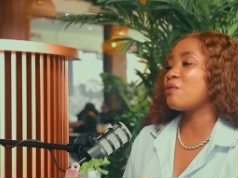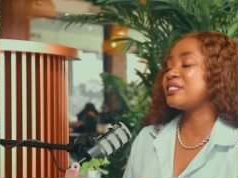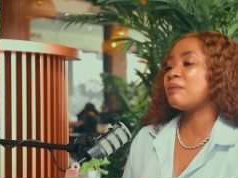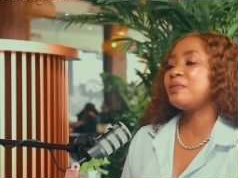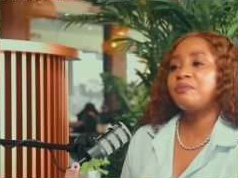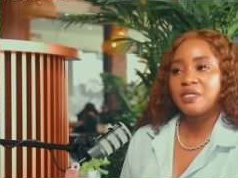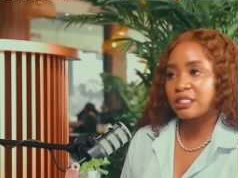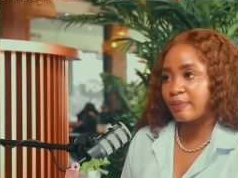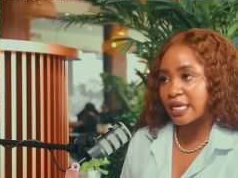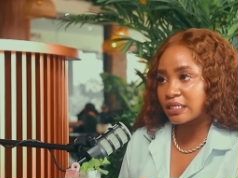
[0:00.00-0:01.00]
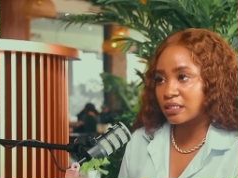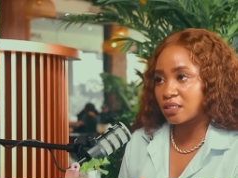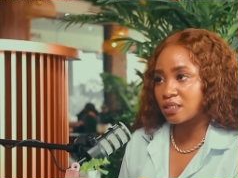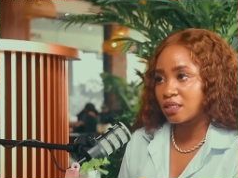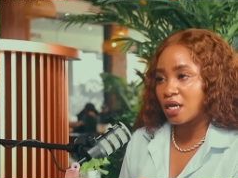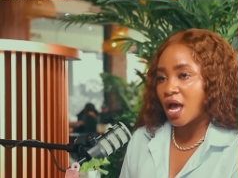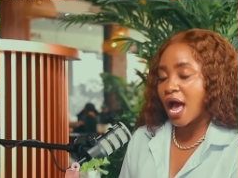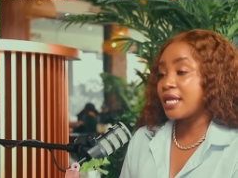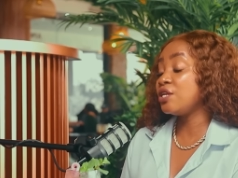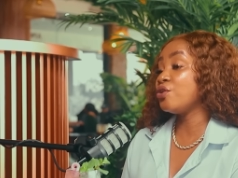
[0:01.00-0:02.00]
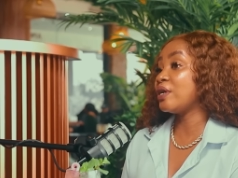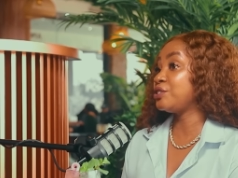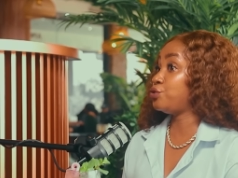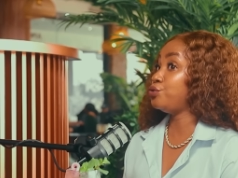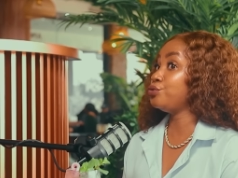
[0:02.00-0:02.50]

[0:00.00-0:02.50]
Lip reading: I was a bit misplaced. I didn't know what to